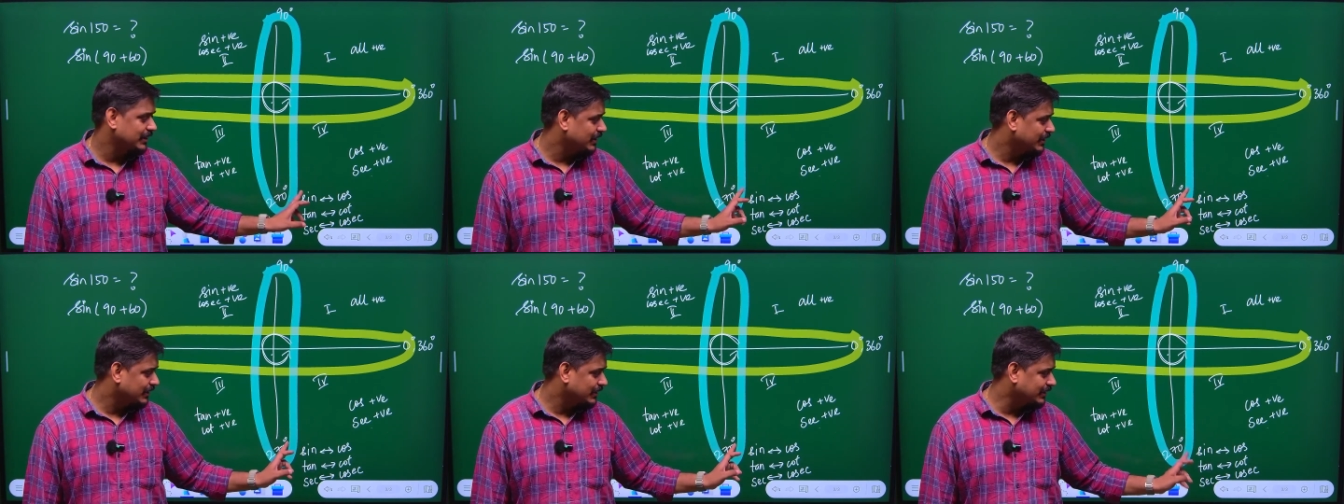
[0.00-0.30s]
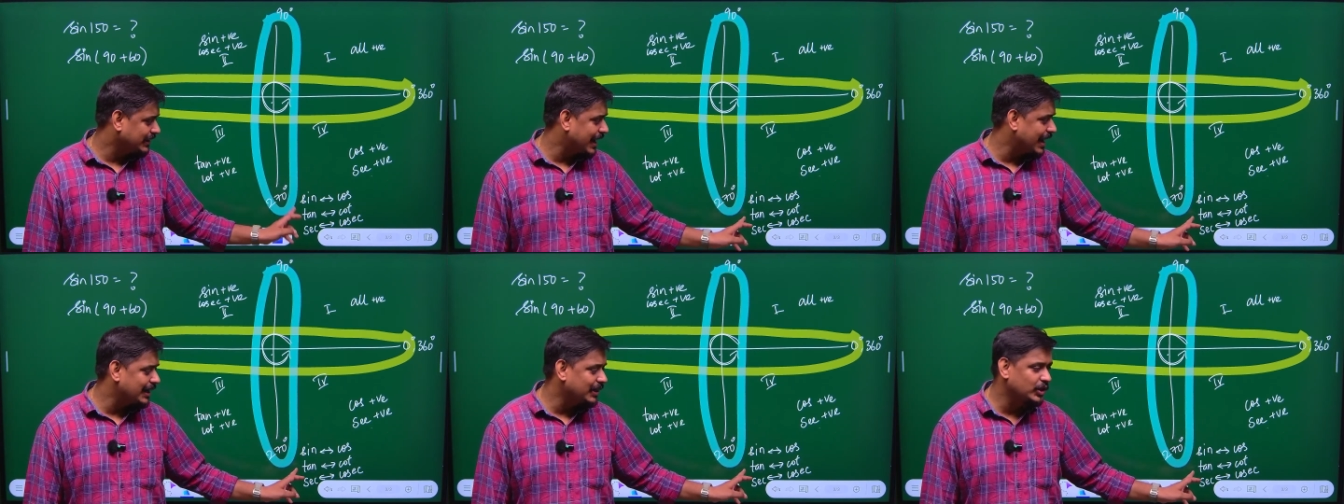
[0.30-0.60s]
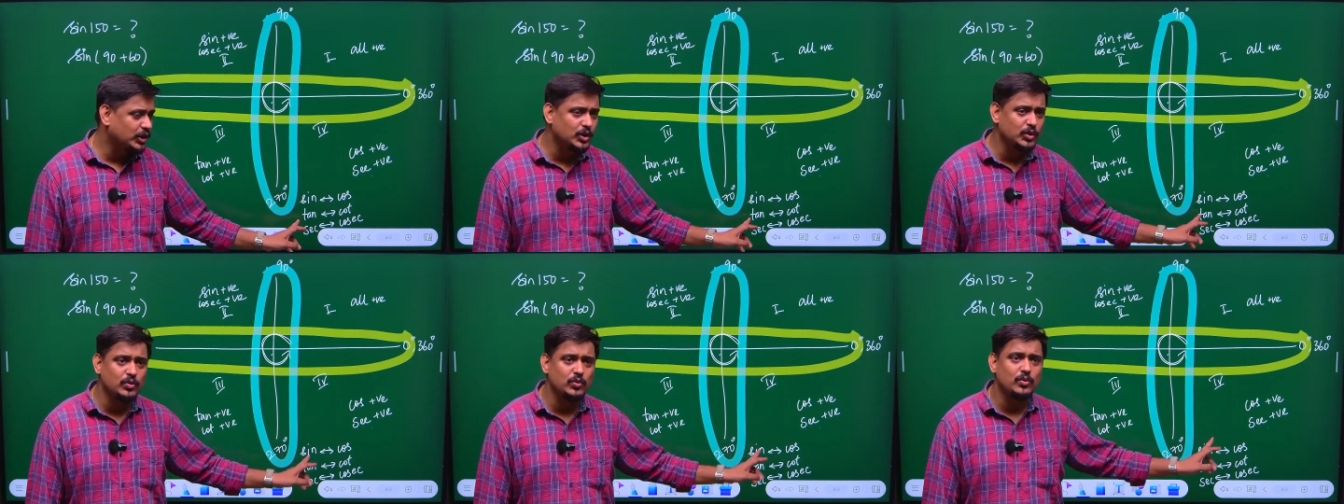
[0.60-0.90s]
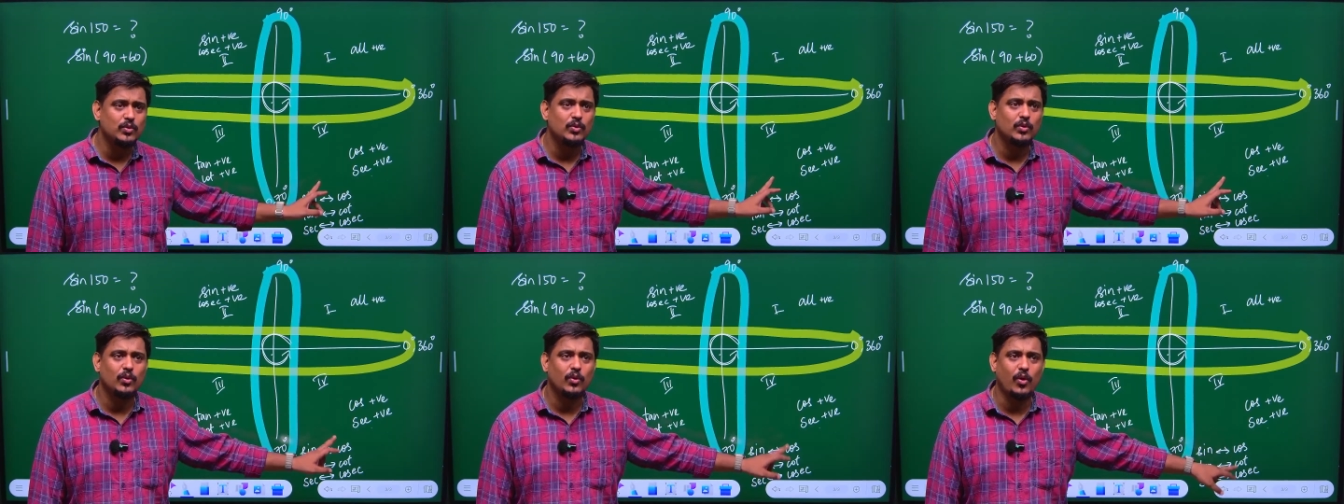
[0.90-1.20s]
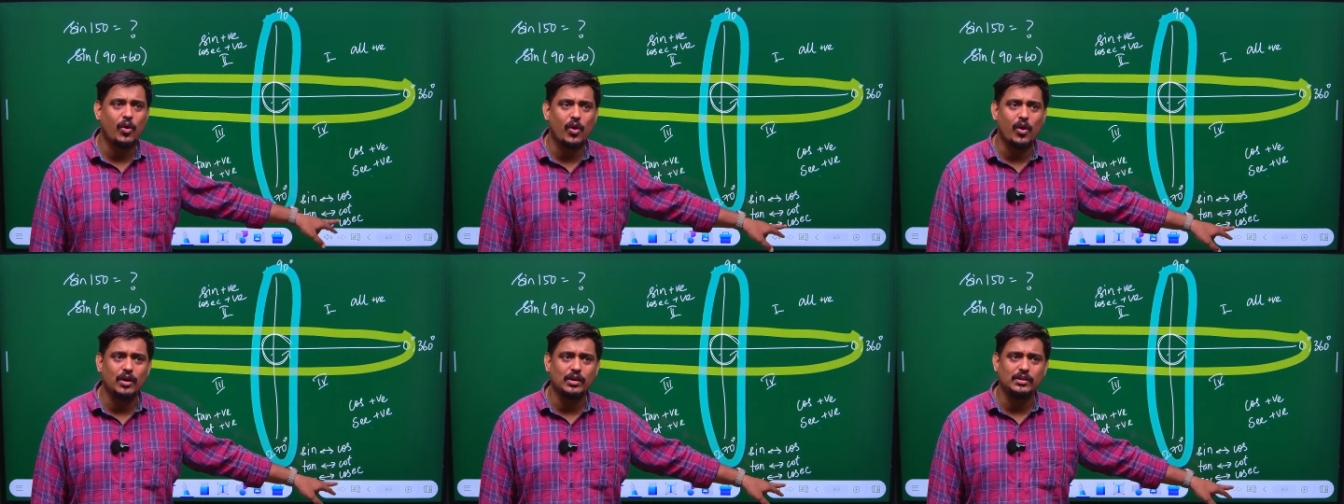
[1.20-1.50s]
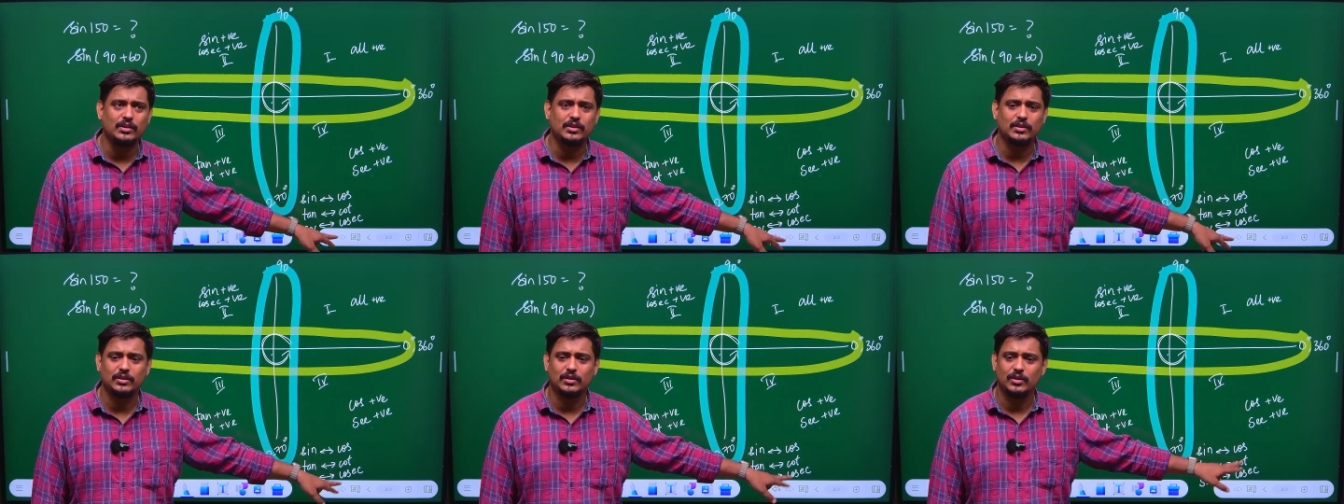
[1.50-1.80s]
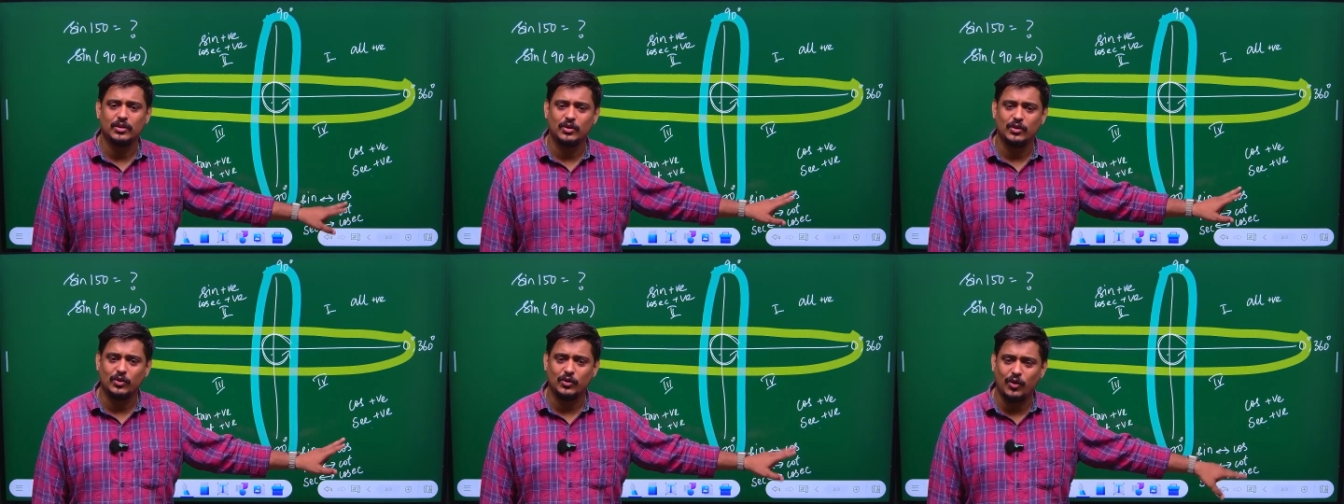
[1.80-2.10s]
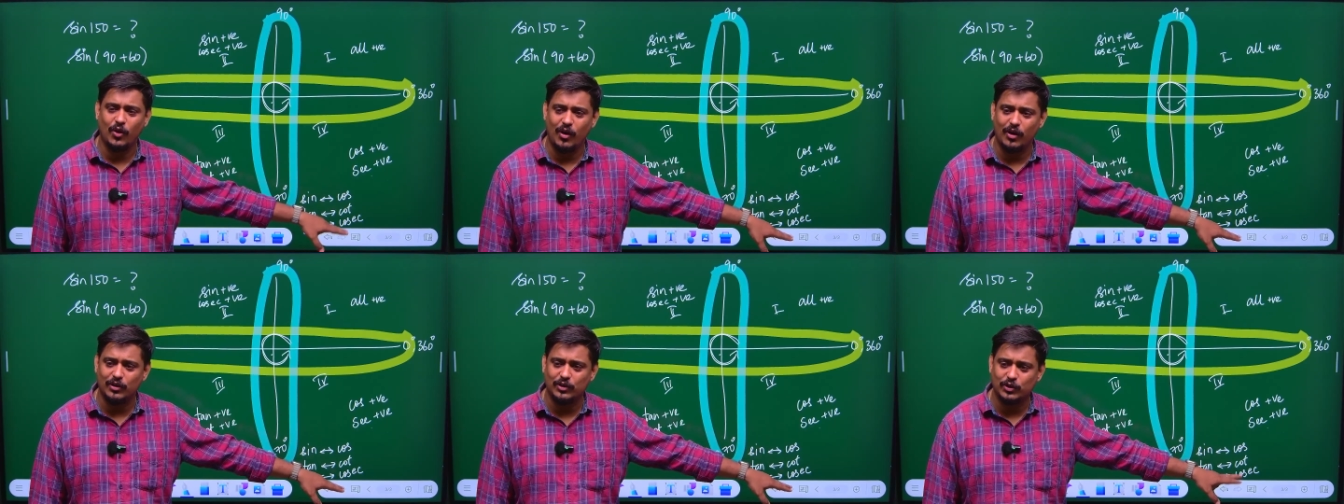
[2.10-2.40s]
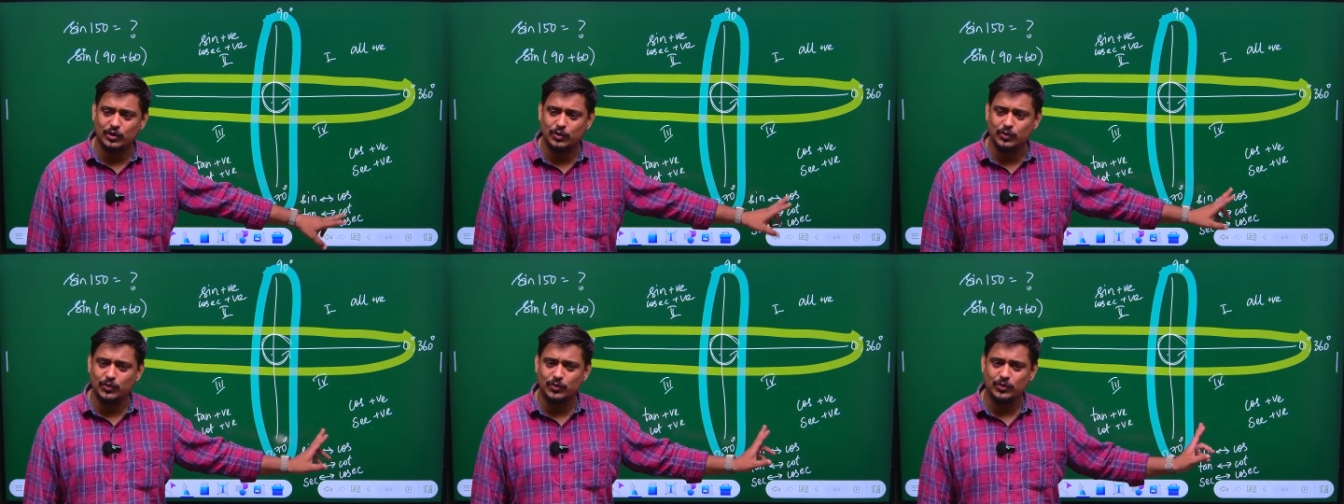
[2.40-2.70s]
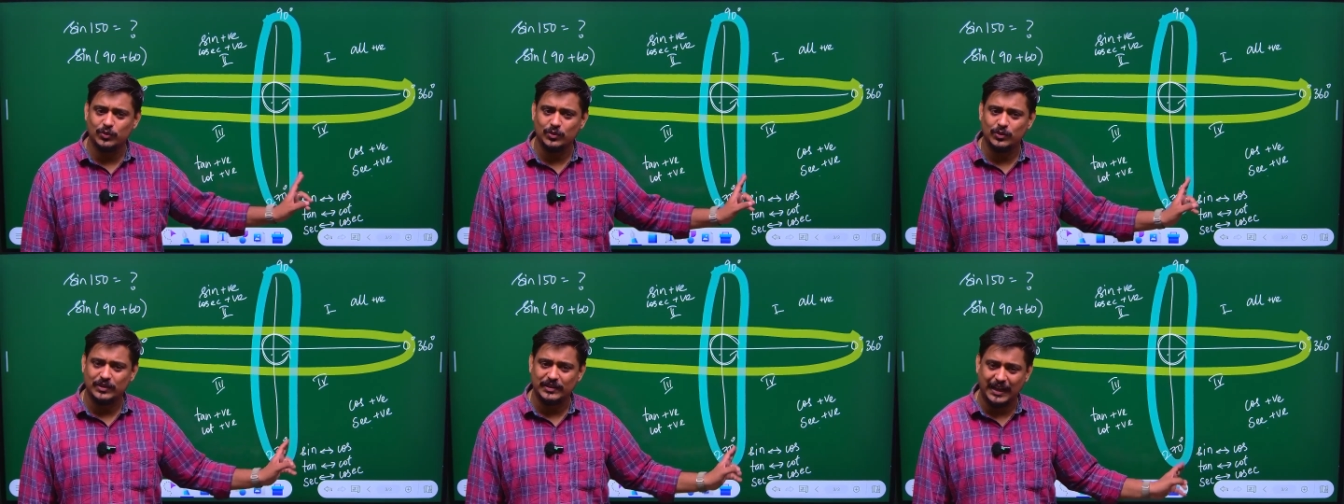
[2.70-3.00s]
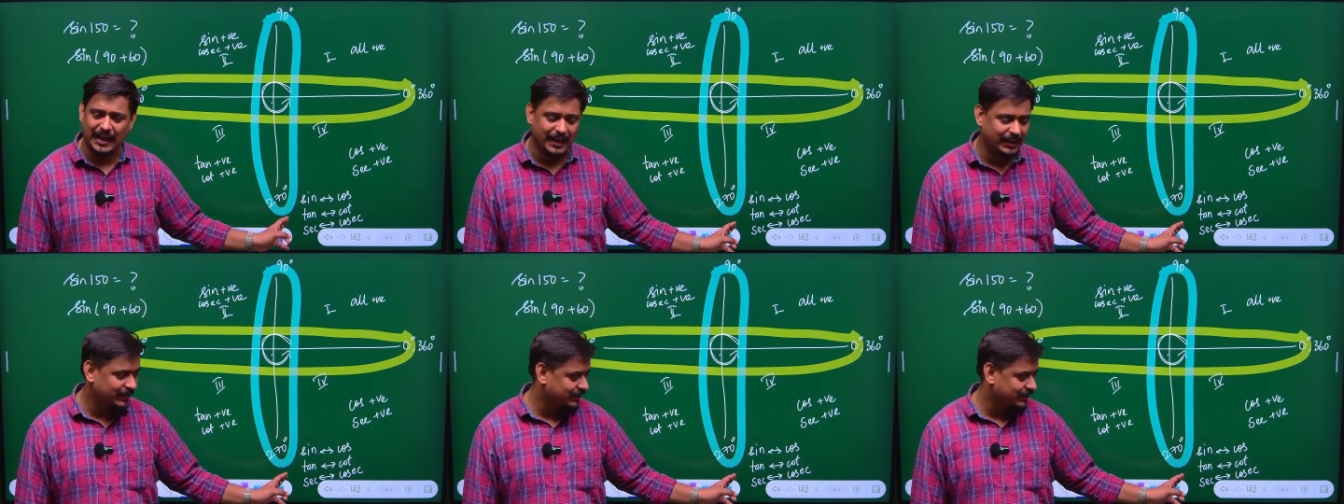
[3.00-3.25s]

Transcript: tan to cot, cot to tan,